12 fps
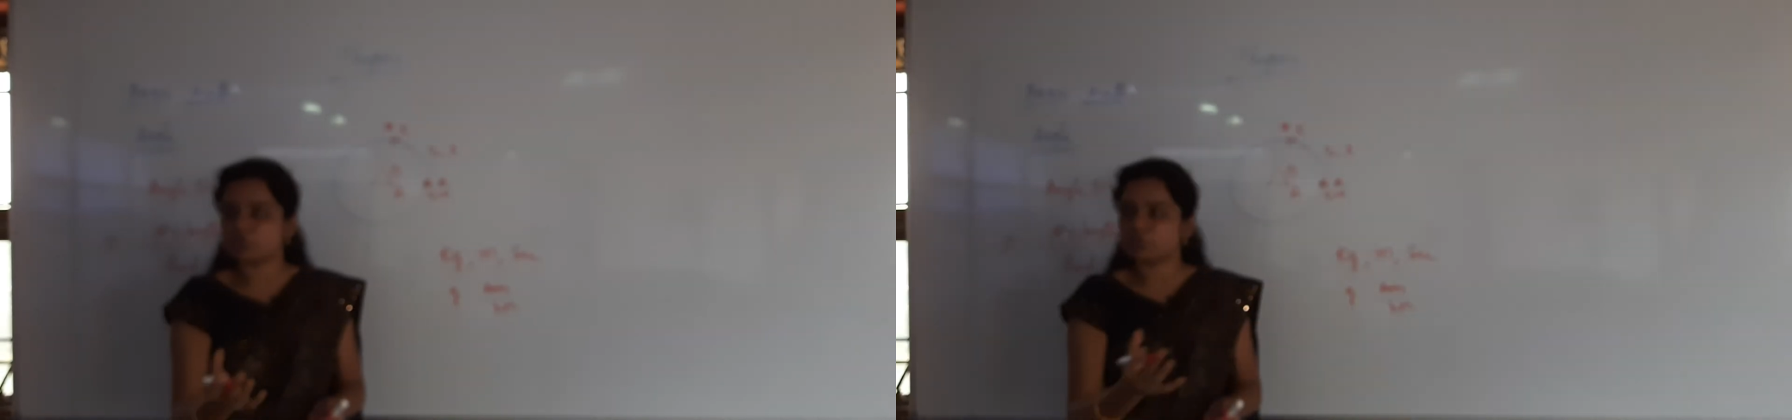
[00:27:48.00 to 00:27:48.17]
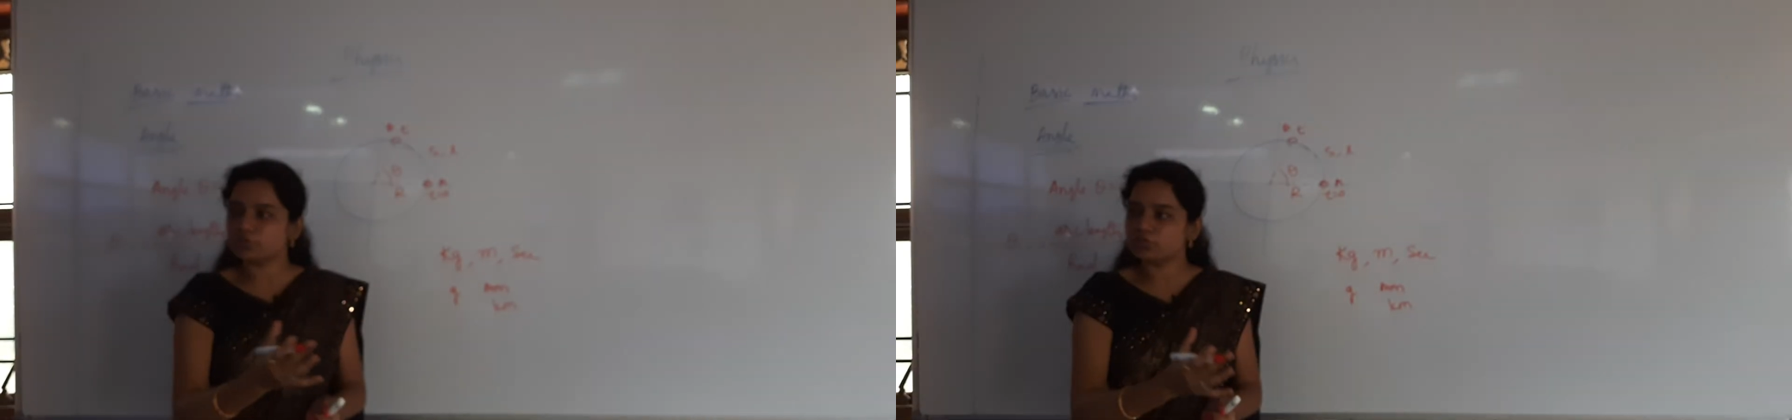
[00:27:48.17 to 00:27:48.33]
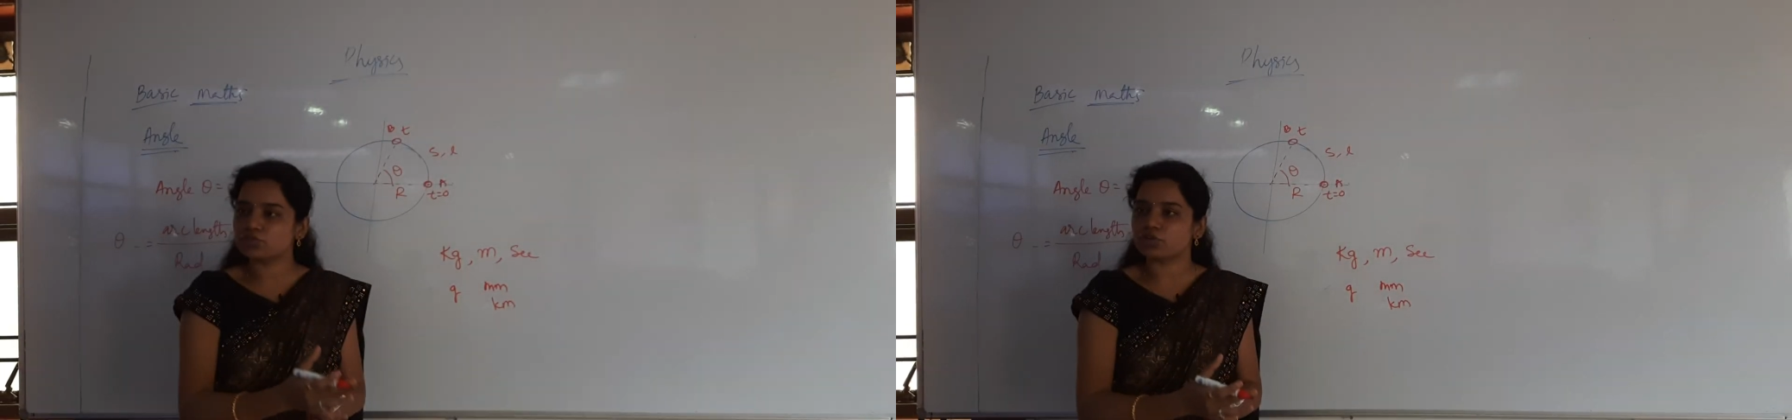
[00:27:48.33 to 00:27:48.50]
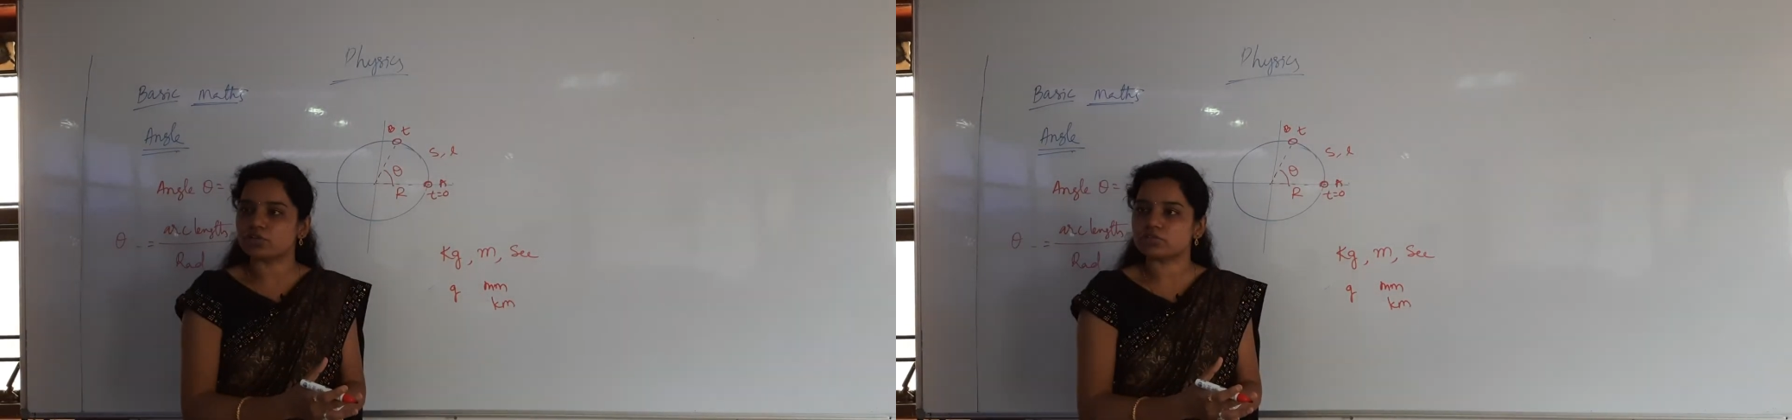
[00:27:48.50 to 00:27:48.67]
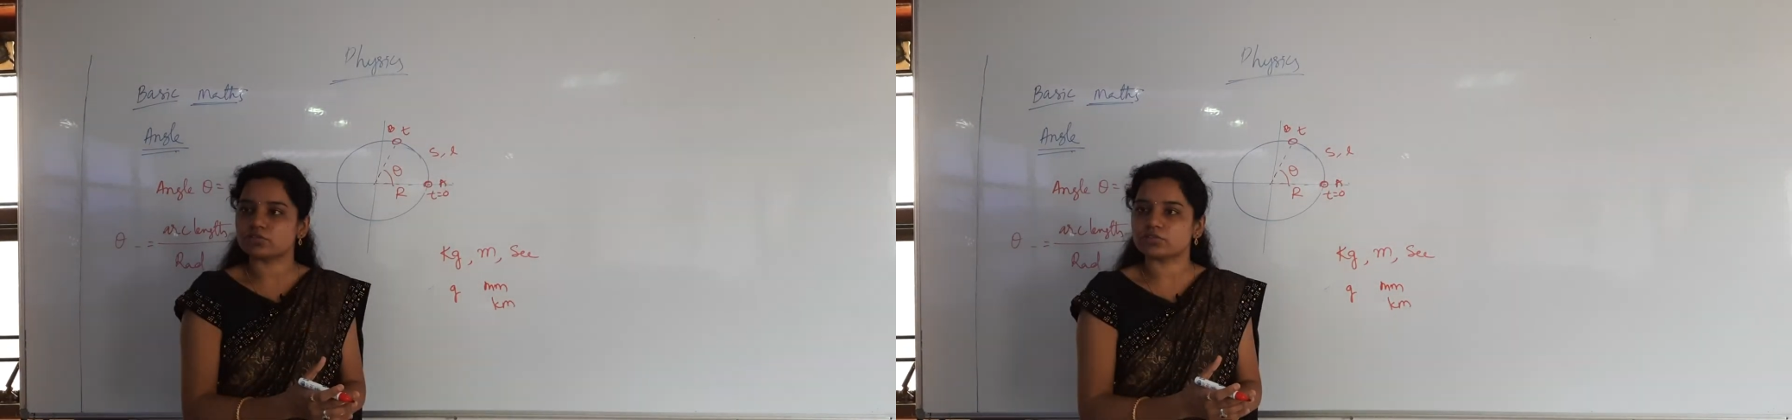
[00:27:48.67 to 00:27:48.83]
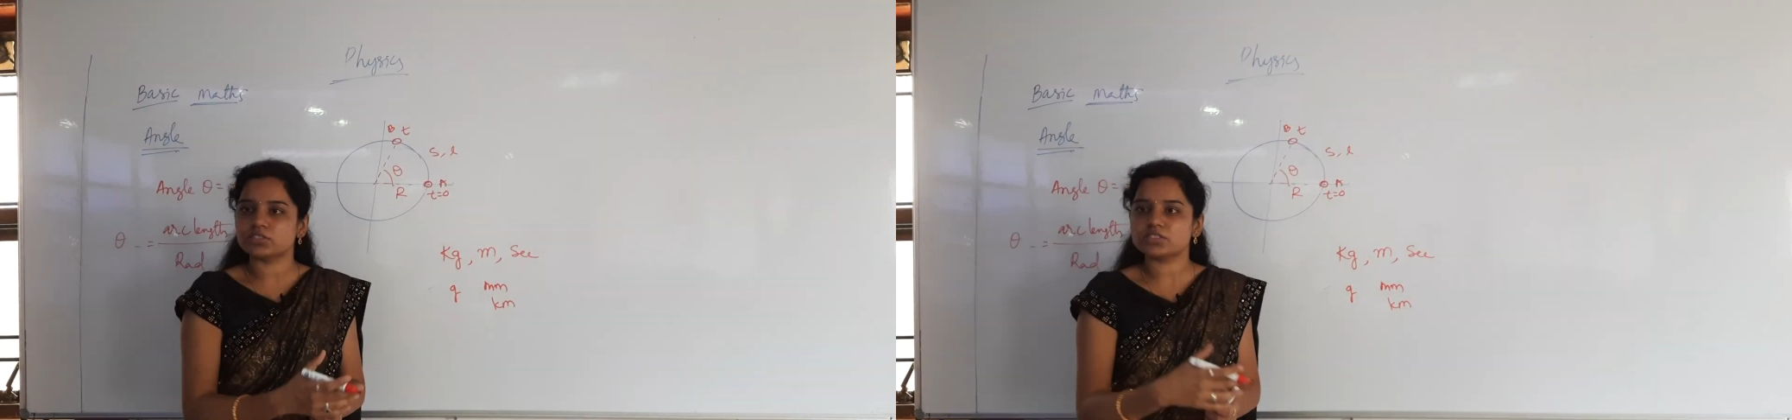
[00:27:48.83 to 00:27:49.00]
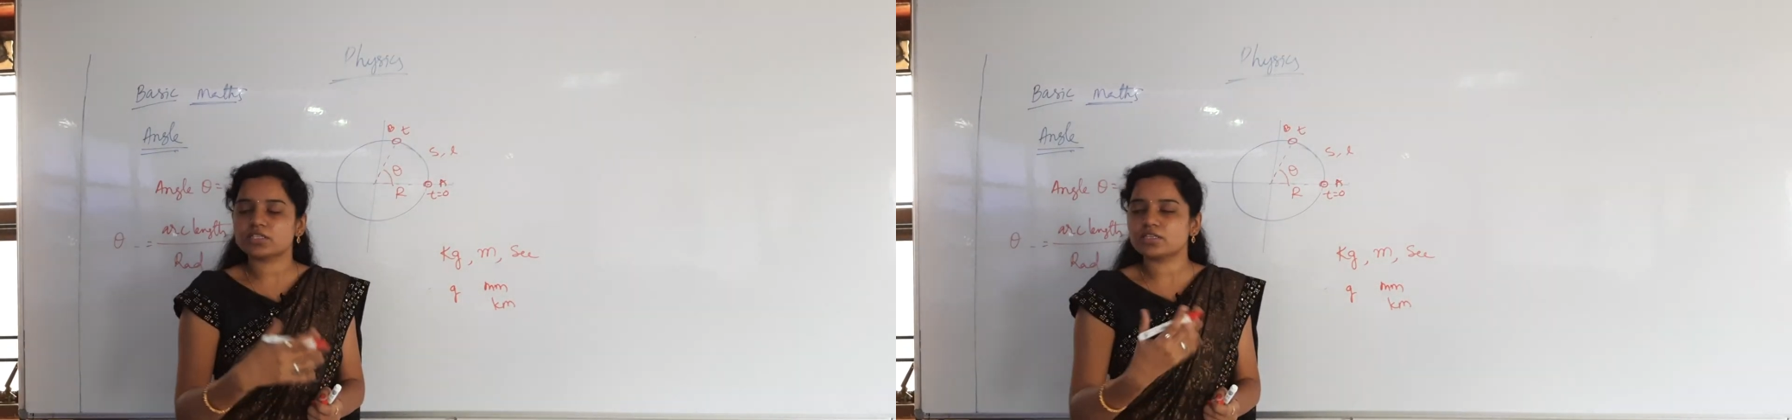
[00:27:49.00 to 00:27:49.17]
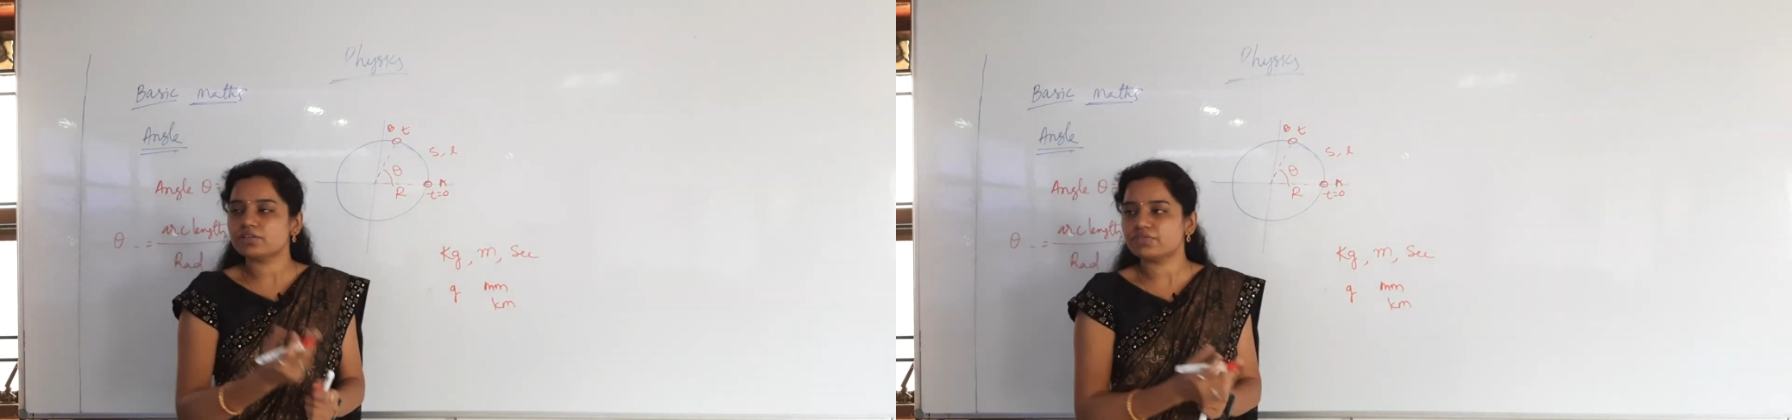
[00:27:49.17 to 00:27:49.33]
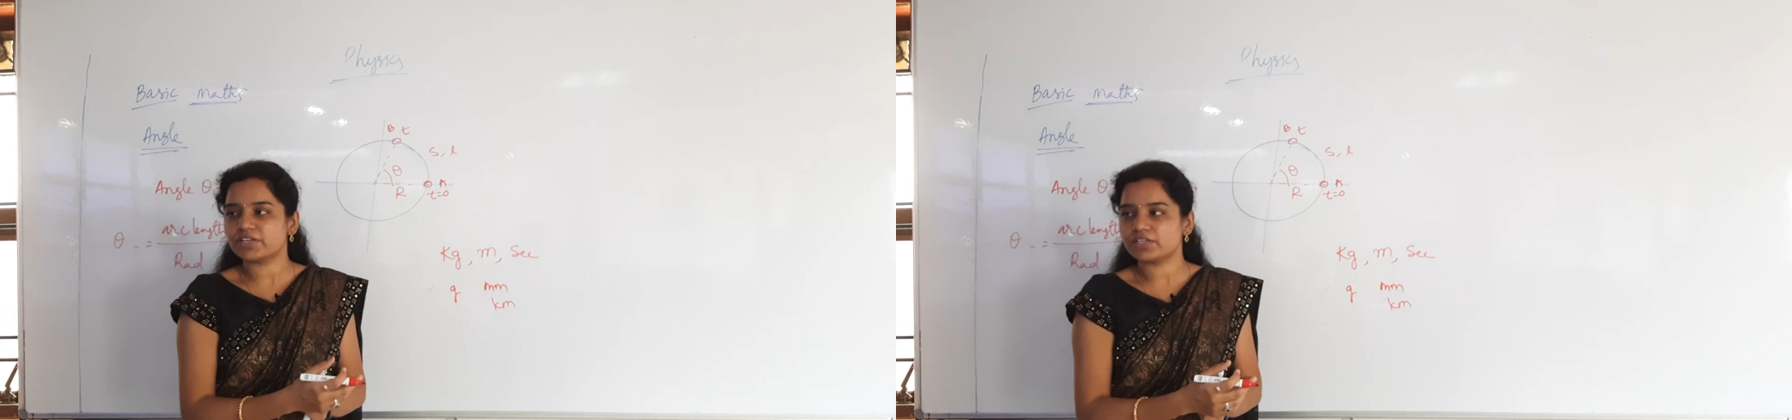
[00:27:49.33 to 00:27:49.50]
foots also. These are the
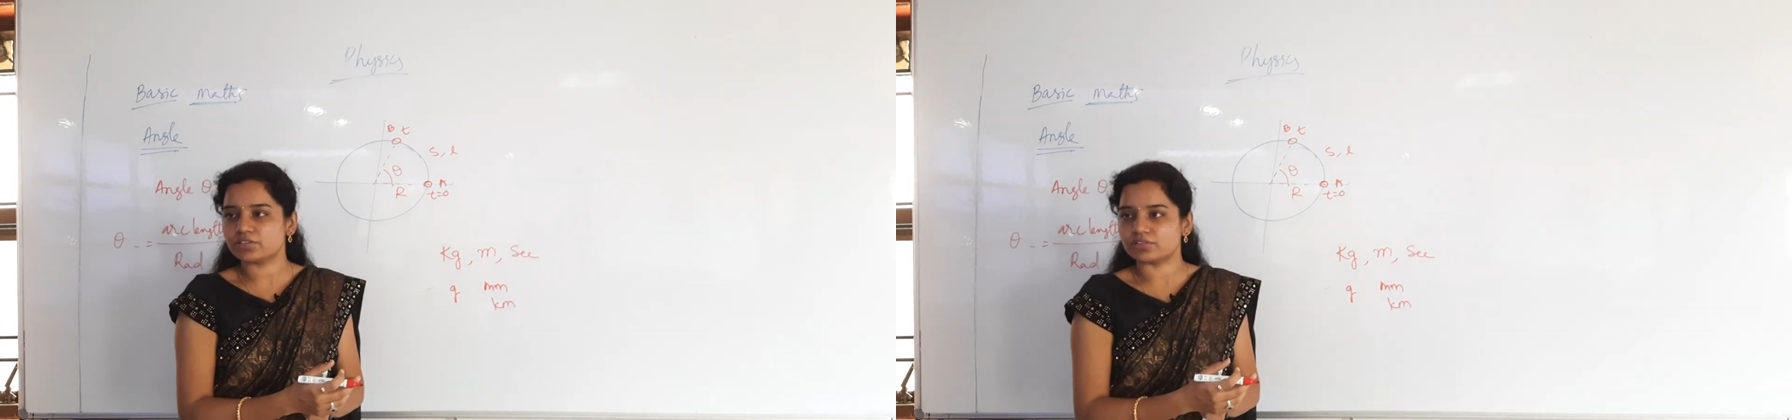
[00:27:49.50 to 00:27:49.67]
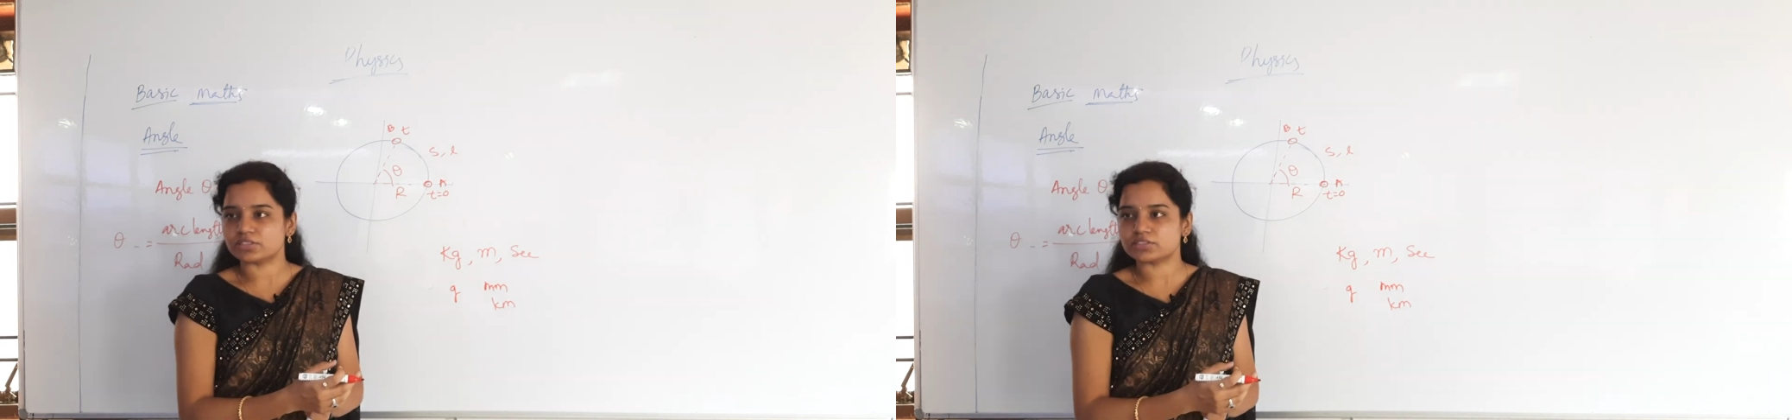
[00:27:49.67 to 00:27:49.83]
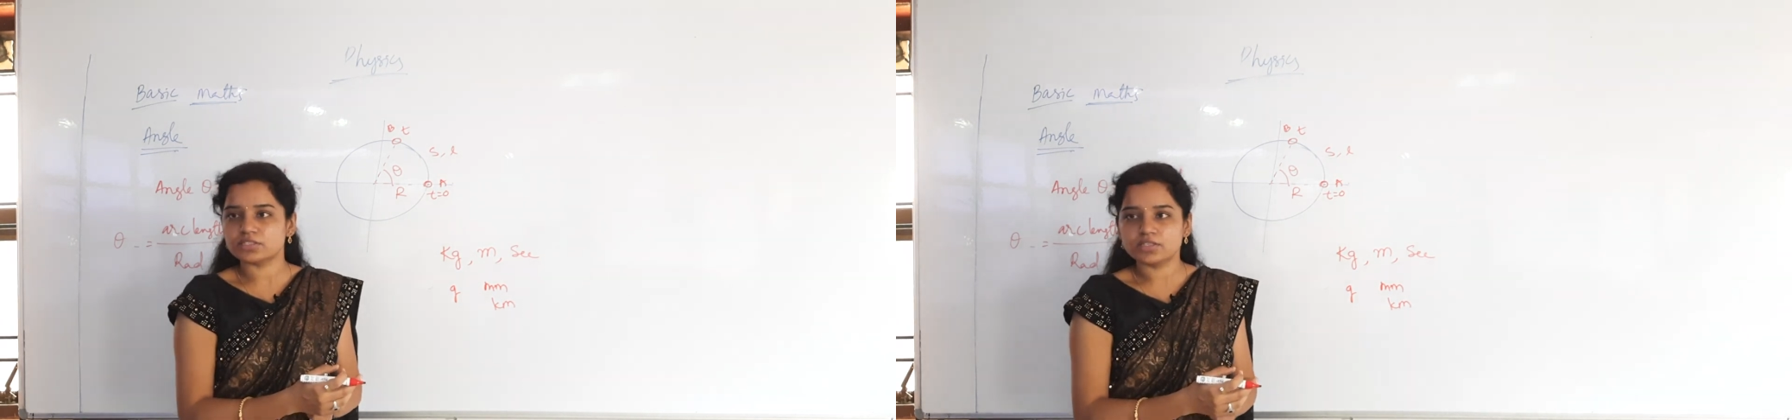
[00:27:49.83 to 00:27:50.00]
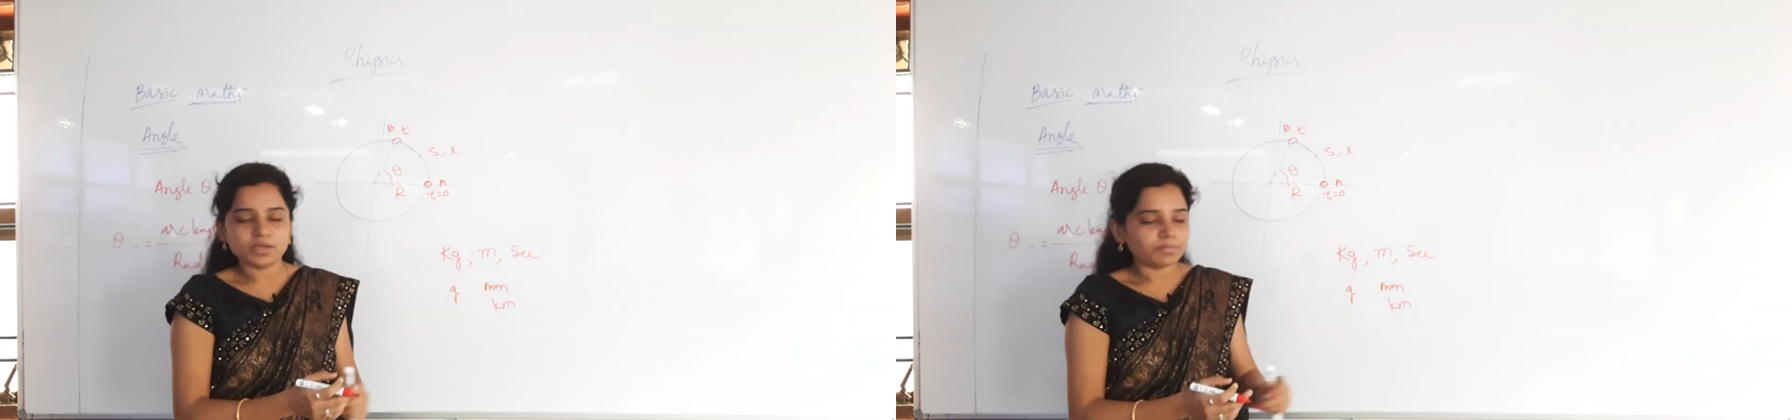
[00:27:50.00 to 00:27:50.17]
different units,